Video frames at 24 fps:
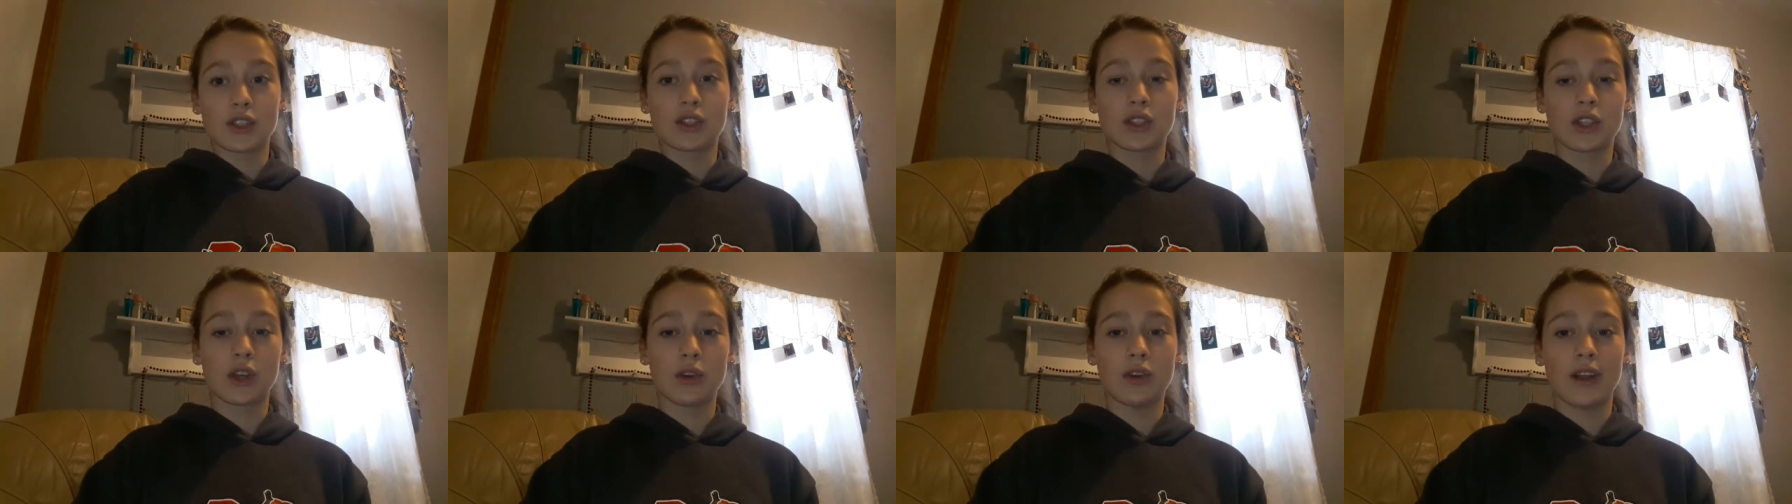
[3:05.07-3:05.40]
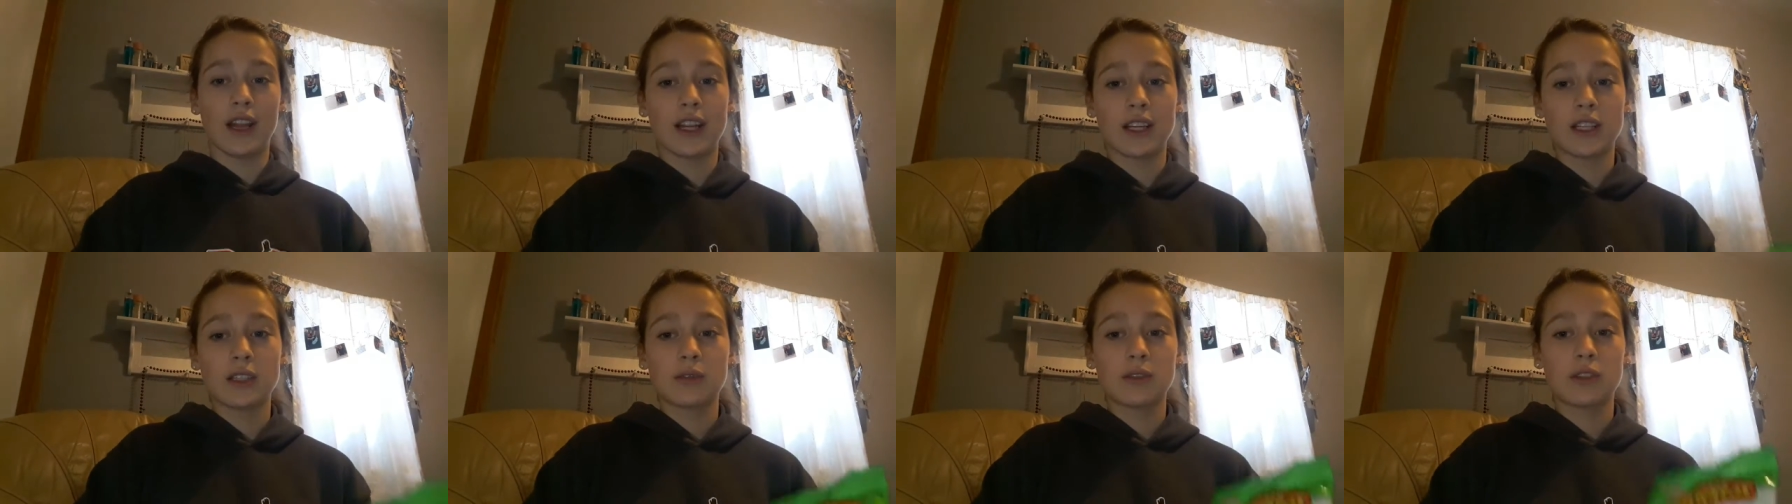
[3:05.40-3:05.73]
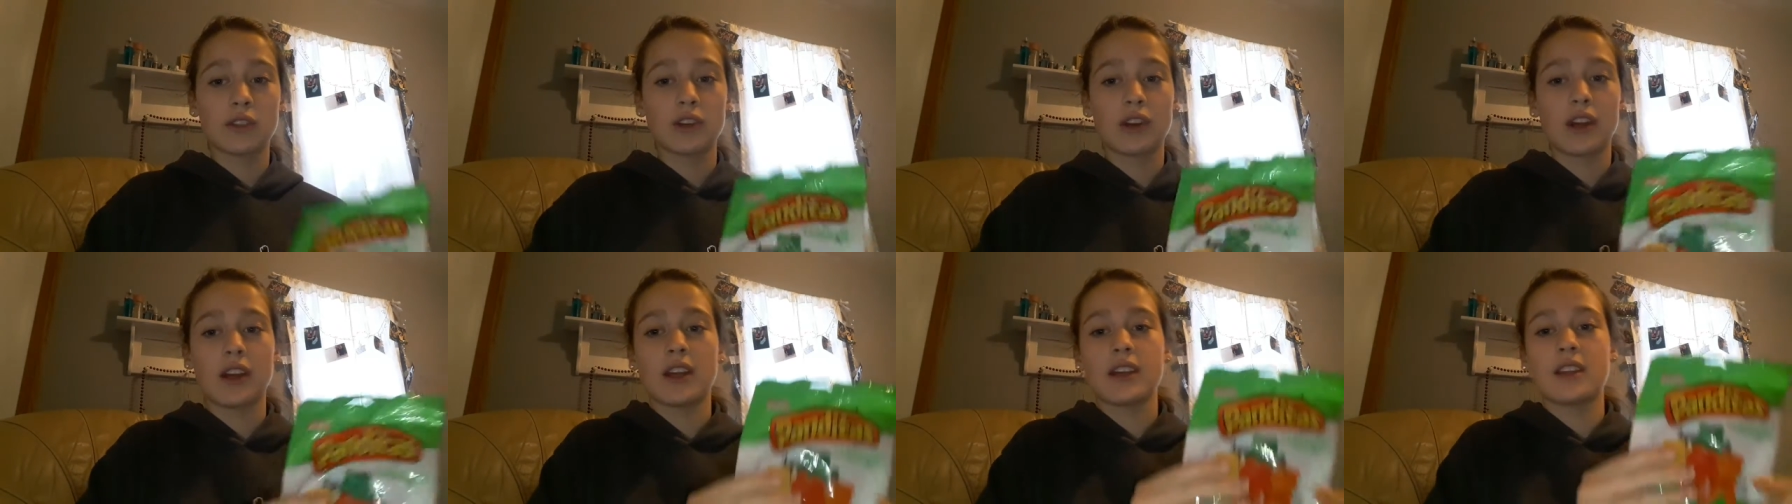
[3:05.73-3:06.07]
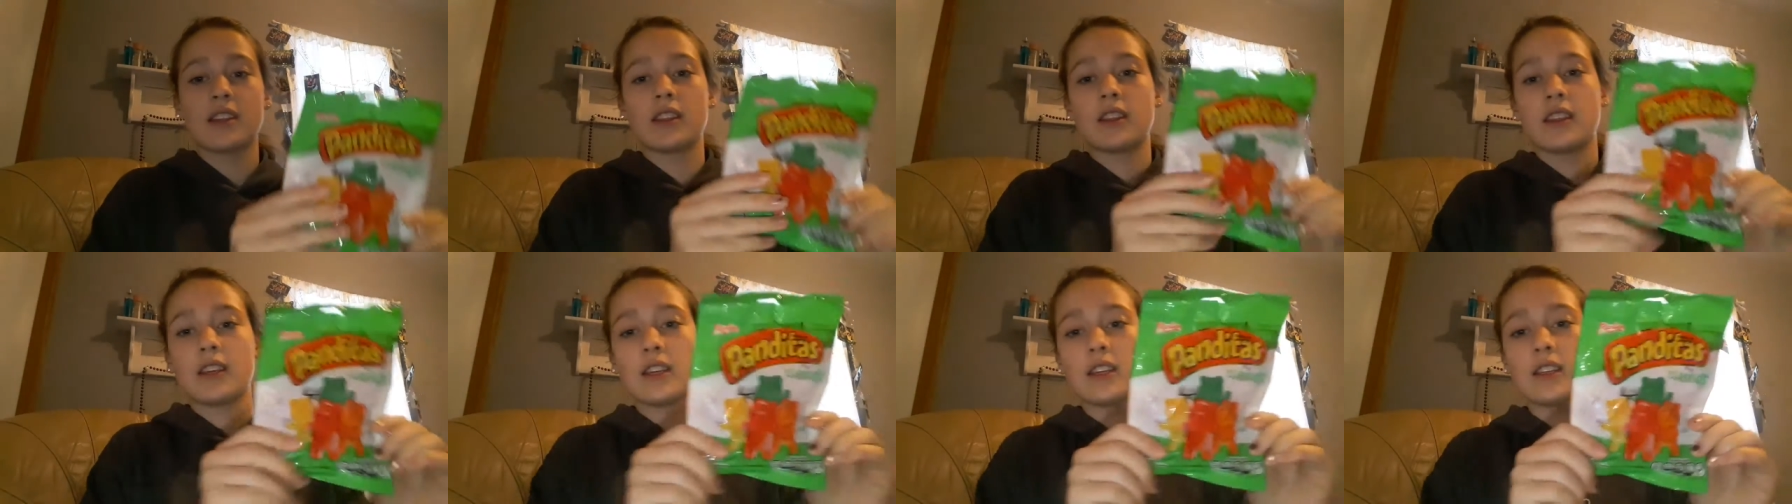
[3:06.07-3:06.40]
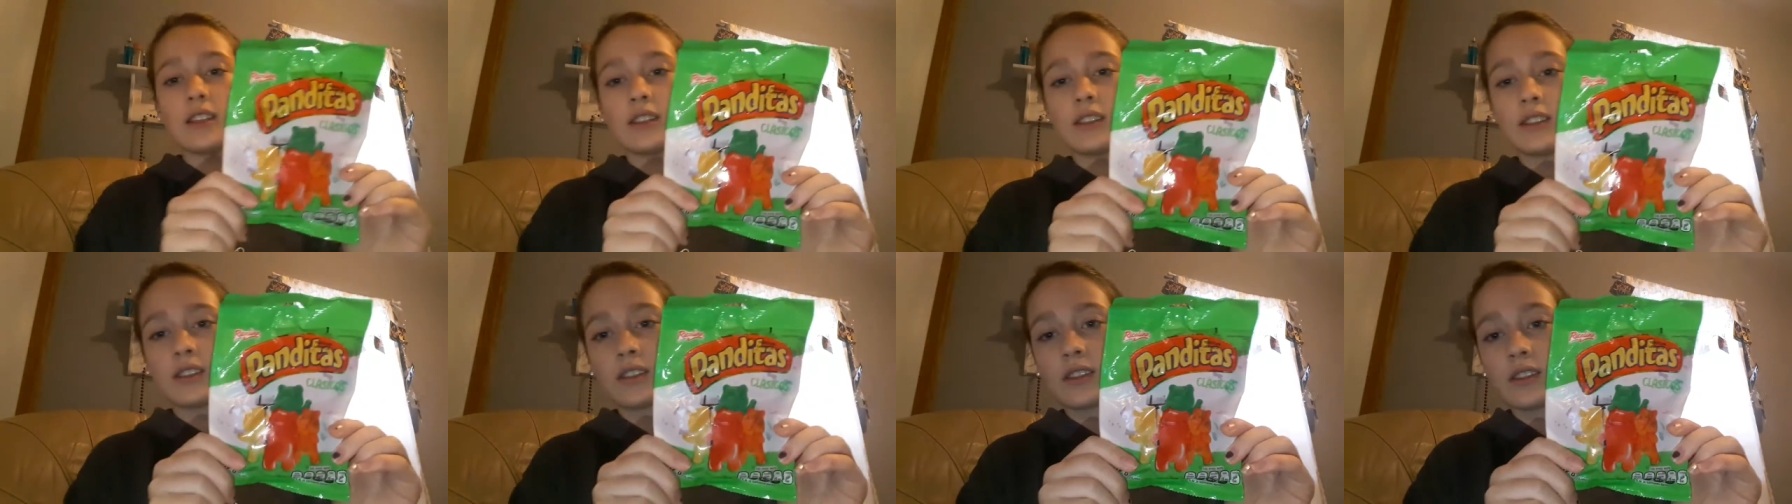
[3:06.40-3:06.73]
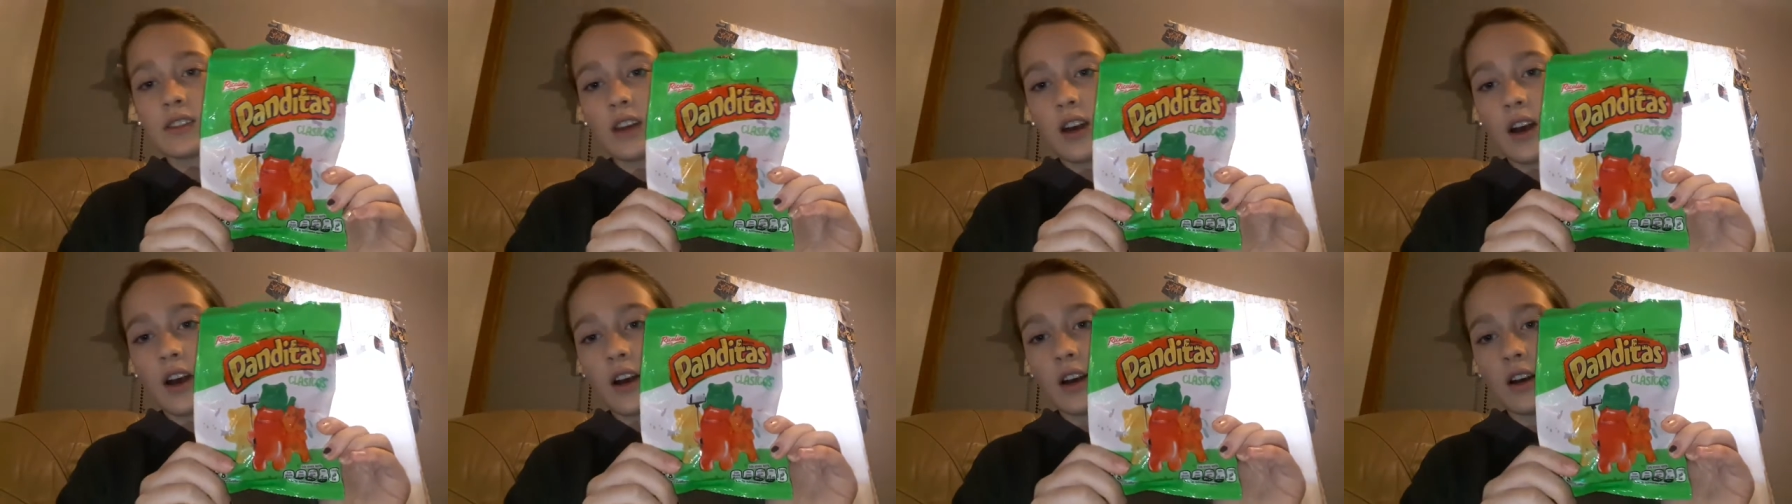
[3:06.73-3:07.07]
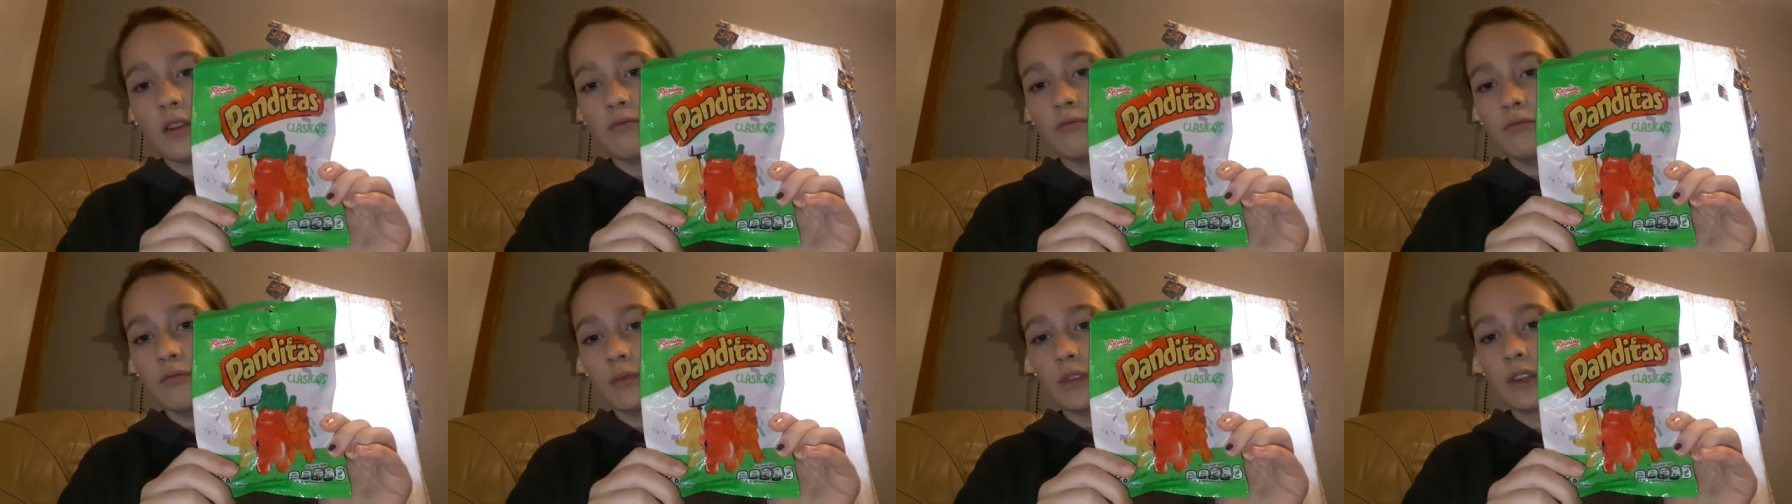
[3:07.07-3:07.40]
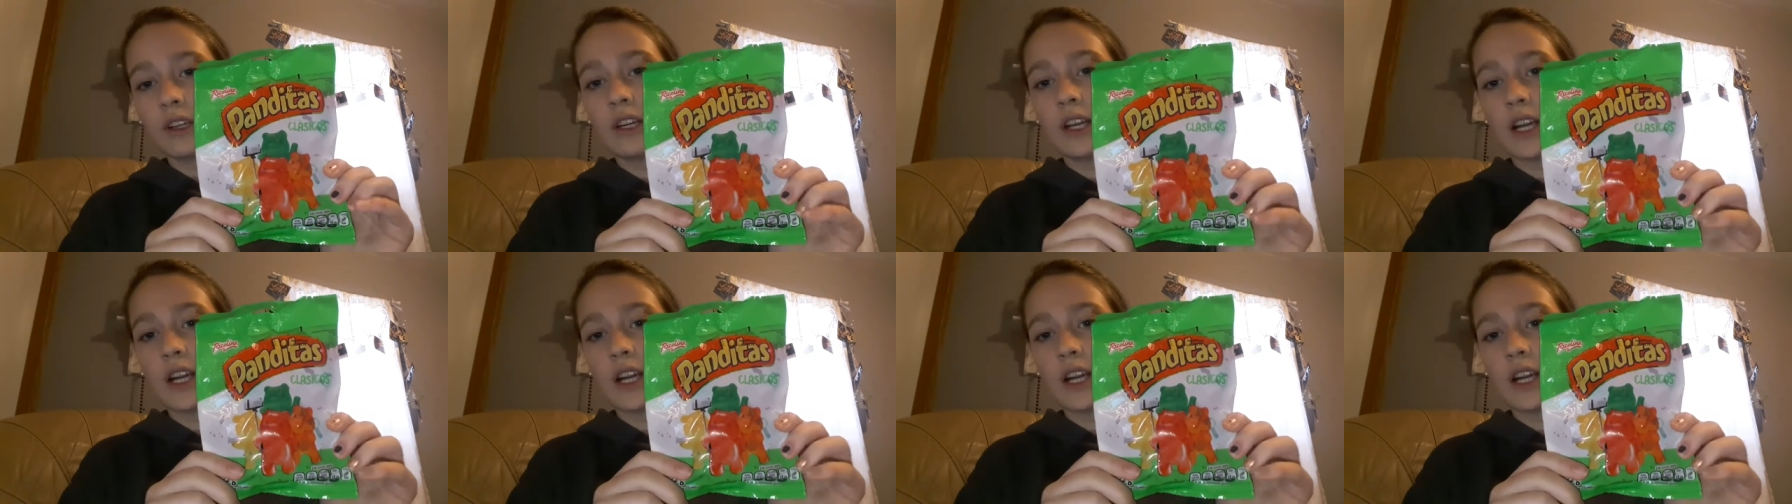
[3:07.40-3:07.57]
So next we're trying these um,